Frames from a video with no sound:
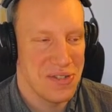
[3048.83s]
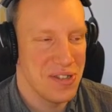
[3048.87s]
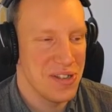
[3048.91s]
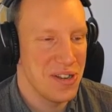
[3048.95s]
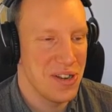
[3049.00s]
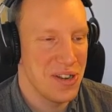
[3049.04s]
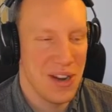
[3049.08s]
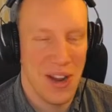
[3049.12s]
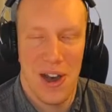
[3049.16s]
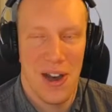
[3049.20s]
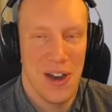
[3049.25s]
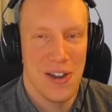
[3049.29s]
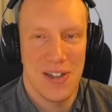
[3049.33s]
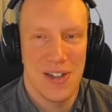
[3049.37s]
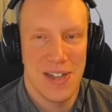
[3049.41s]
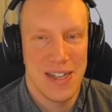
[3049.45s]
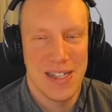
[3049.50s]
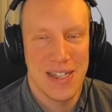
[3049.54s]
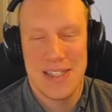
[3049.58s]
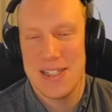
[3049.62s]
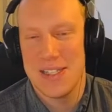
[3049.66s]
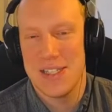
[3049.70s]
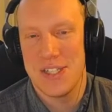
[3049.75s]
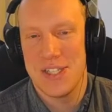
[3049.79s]
long
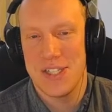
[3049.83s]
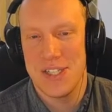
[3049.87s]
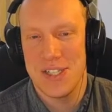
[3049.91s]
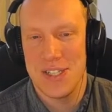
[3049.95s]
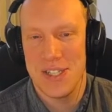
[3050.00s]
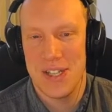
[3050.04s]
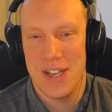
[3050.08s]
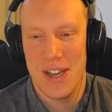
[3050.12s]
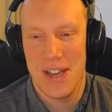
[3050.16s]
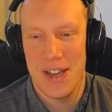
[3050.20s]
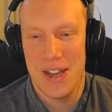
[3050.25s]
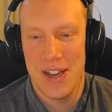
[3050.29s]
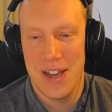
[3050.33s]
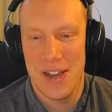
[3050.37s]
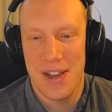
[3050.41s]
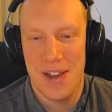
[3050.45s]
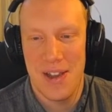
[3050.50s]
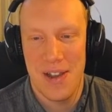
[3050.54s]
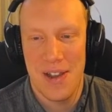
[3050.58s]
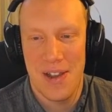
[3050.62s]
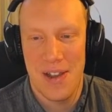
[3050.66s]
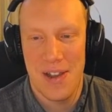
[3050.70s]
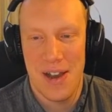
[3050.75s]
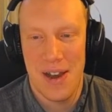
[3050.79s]
as it's
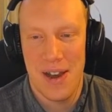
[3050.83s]
uh,